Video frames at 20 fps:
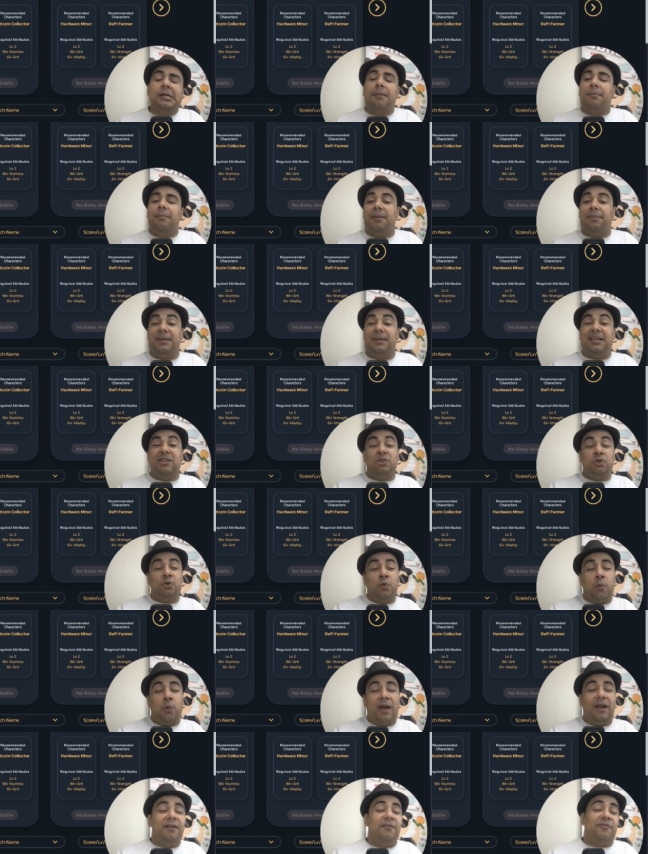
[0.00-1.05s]
maybe
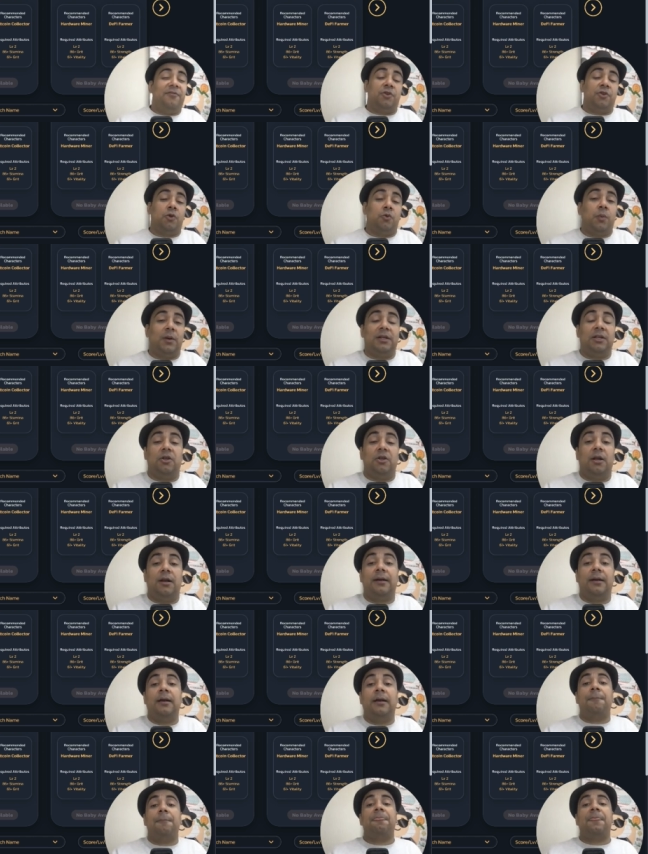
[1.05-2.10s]
twelve to twenty dollars.
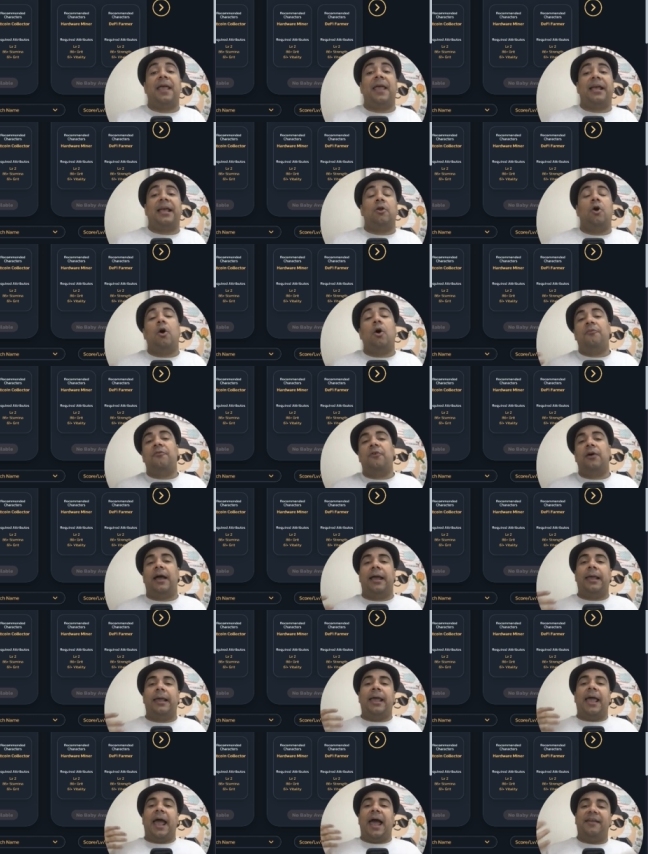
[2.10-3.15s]
Again, hopefully,
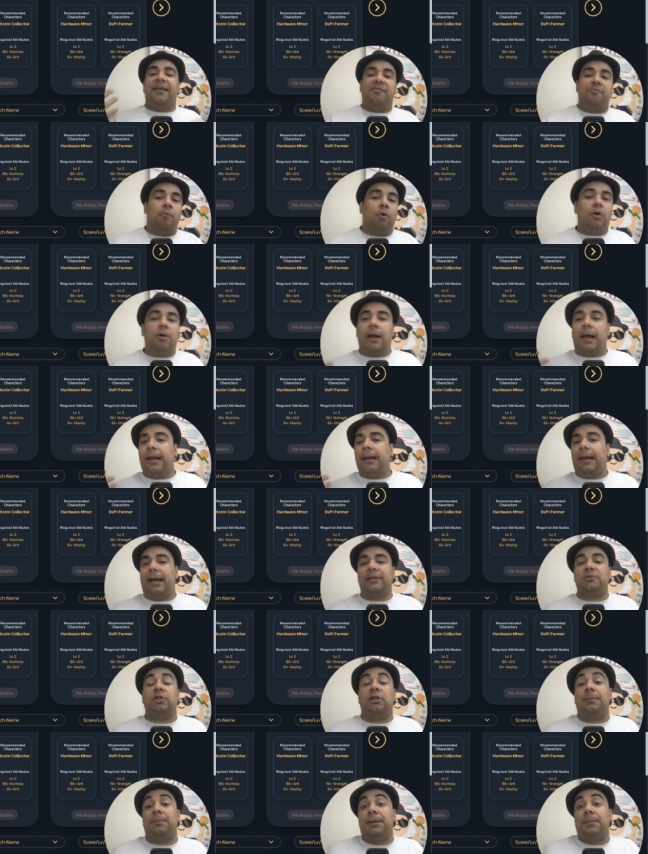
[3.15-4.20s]
as more
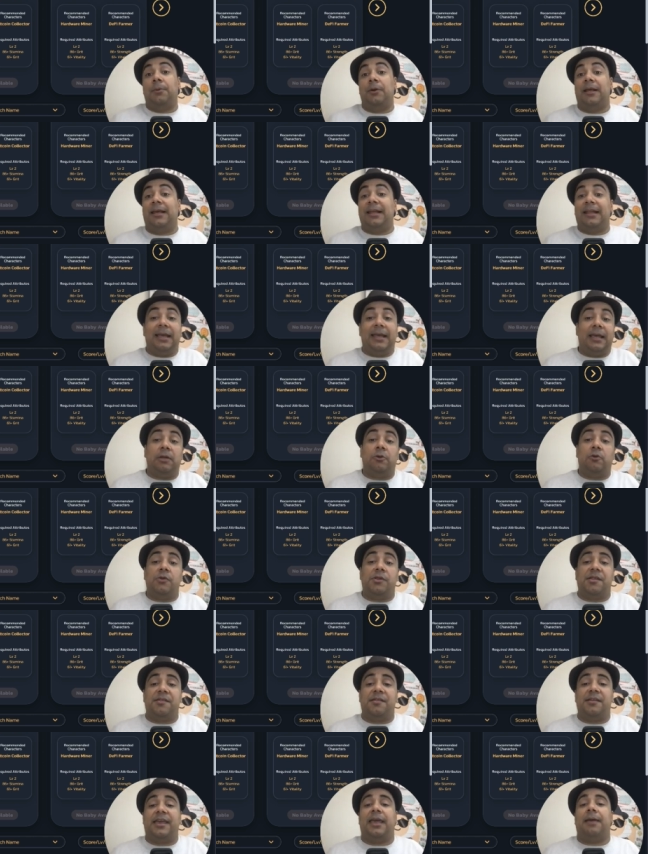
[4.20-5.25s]
actually people getting into
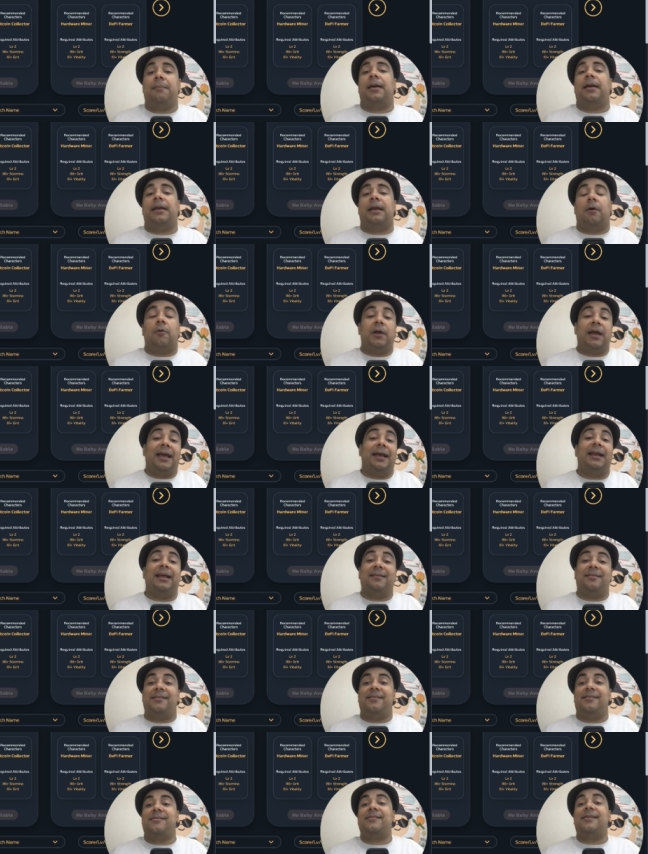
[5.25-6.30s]
this game, and I want to
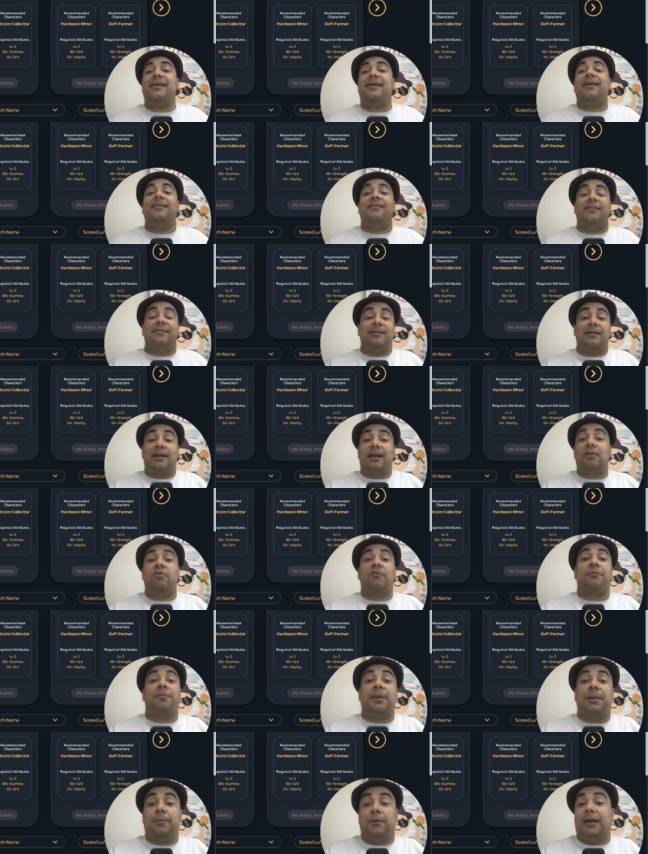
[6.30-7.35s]
highlight this, there's a lot
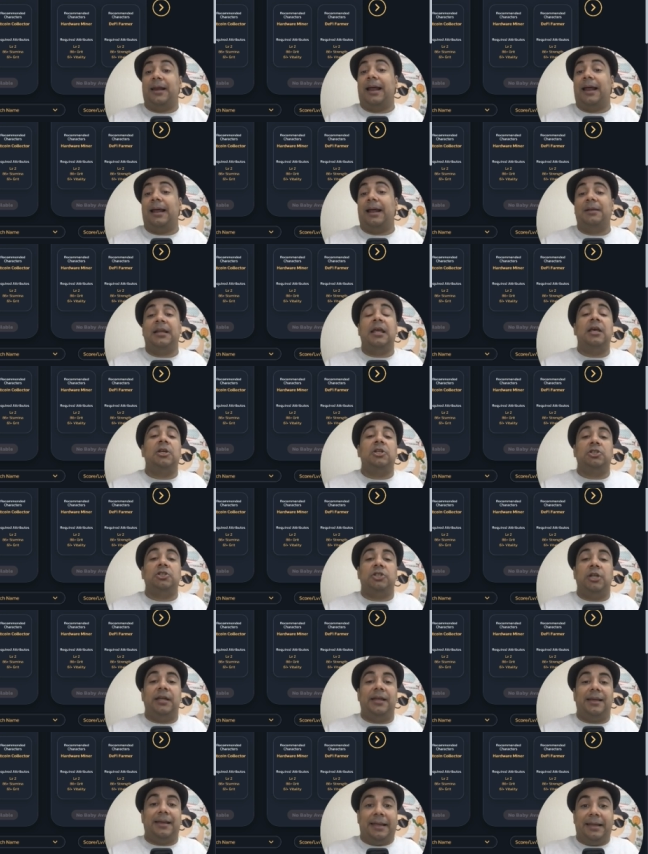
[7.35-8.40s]
of people. I mean,
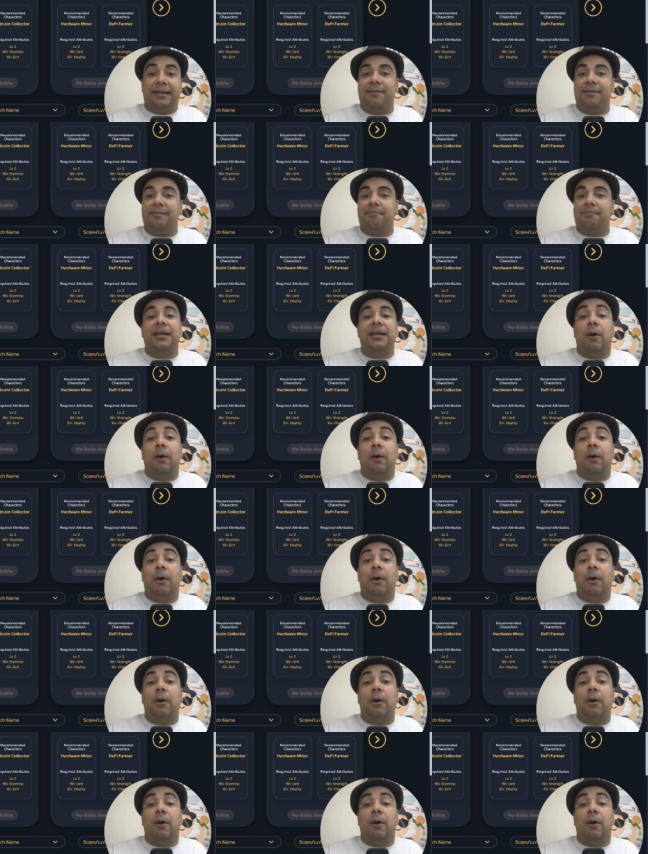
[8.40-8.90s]
it's been a